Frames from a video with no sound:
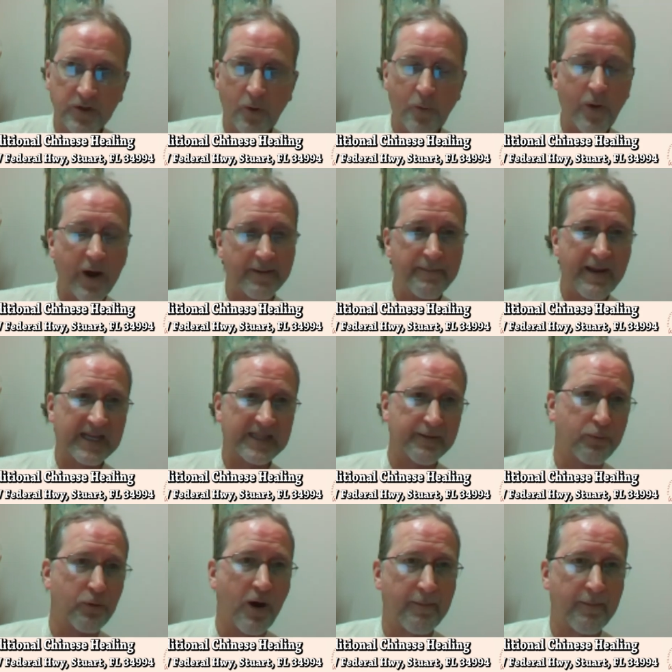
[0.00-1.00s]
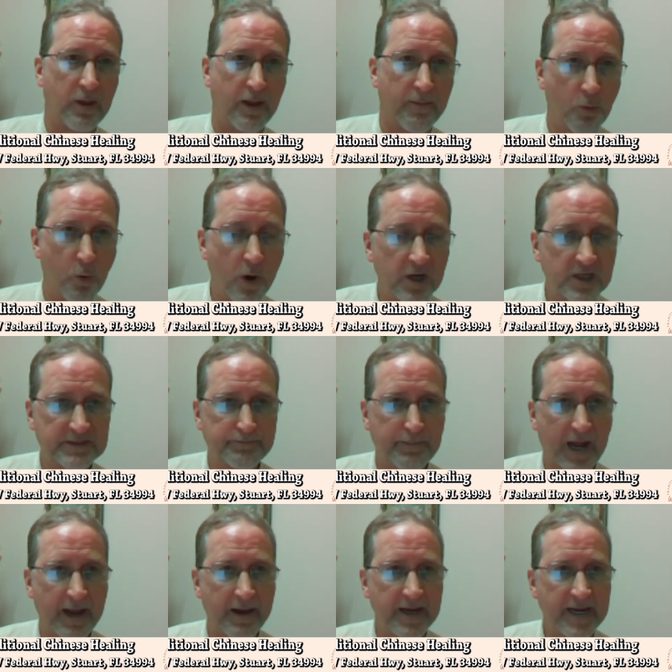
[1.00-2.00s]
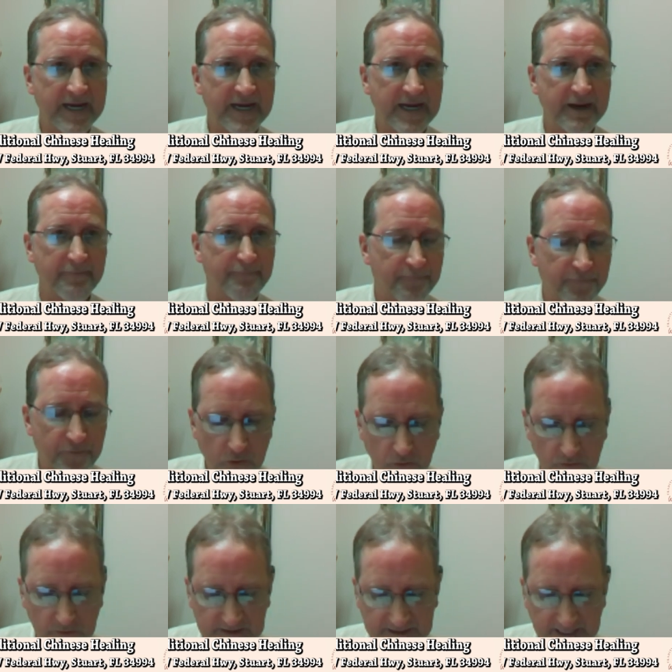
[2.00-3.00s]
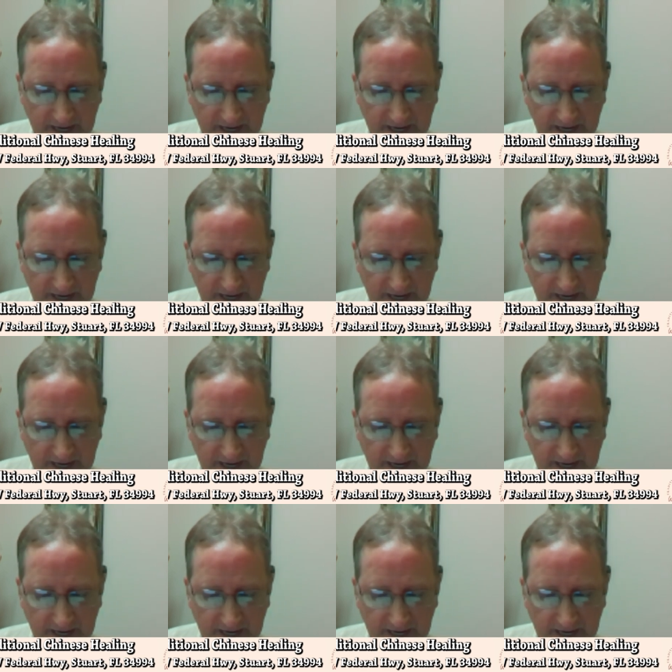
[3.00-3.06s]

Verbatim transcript: don't want to make the problem worse by eating foods